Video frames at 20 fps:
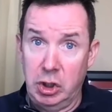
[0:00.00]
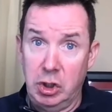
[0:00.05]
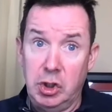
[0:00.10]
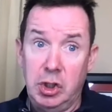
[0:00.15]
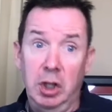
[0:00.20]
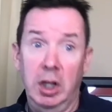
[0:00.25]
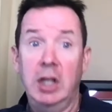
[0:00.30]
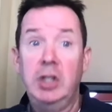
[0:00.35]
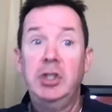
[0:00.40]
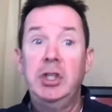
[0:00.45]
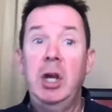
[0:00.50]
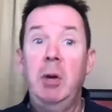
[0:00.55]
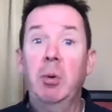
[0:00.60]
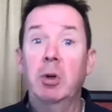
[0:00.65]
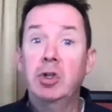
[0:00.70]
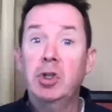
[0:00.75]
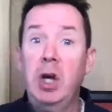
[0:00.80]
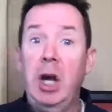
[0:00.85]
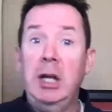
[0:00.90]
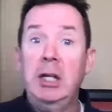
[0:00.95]
So let's say we're
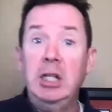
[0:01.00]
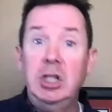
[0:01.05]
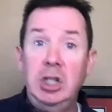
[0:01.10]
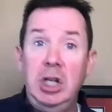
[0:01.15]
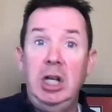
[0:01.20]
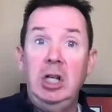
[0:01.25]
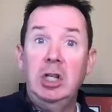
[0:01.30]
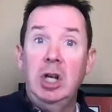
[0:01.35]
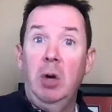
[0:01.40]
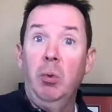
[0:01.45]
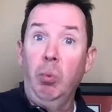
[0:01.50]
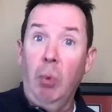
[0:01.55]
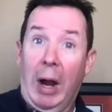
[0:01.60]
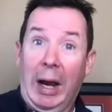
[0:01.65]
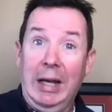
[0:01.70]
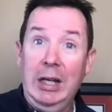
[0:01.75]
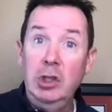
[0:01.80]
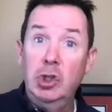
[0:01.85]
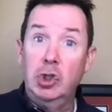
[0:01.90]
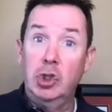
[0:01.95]
trying to teach a
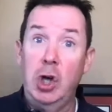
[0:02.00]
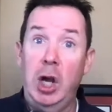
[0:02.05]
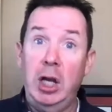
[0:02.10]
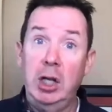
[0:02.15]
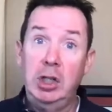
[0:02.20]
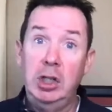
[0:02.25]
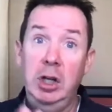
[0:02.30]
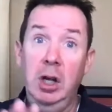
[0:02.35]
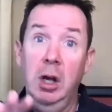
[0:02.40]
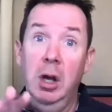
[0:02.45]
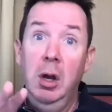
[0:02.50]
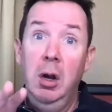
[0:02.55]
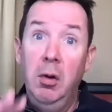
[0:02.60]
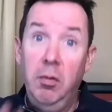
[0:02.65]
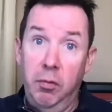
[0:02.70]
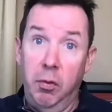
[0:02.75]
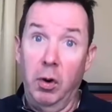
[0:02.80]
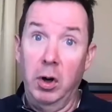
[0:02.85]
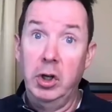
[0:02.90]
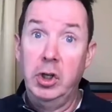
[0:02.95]
writing strategy
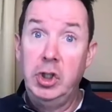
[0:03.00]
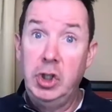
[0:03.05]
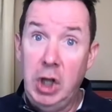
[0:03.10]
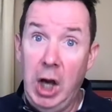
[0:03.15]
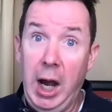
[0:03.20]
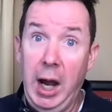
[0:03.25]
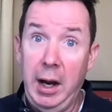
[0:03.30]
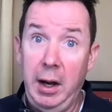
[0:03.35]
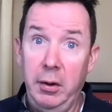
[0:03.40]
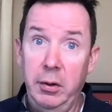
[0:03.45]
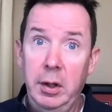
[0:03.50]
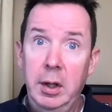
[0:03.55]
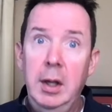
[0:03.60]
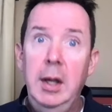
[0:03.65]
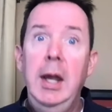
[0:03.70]
for his child.